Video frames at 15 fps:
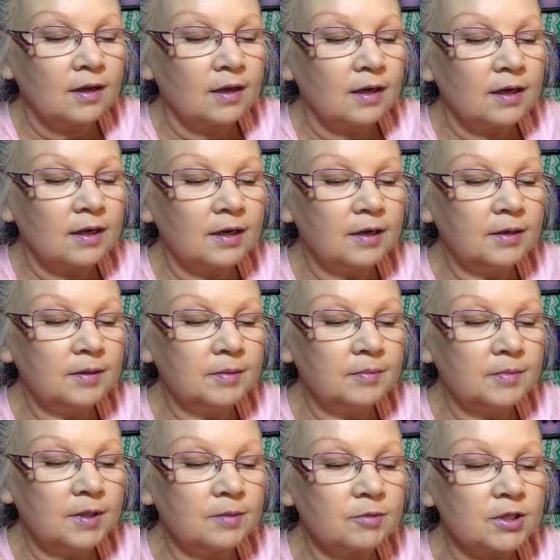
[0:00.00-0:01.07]

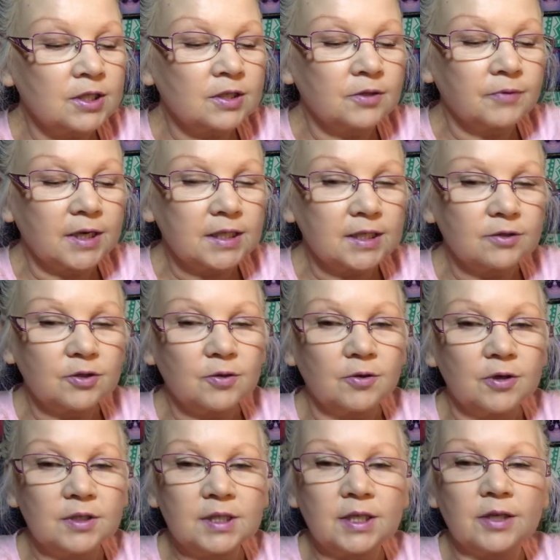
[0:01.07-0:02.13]
I'm just going to write down
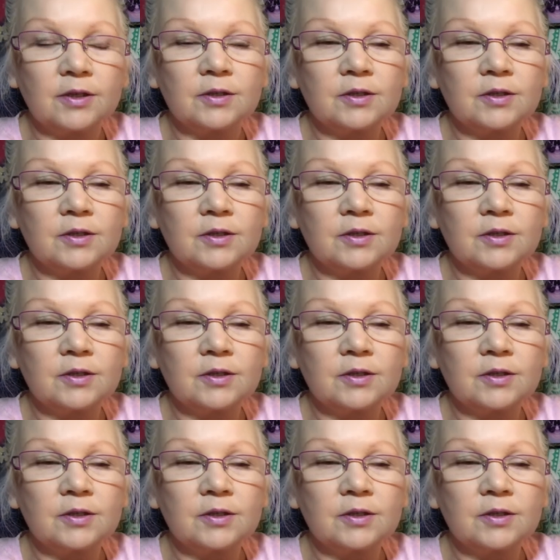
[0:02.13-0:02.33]
Taurus here.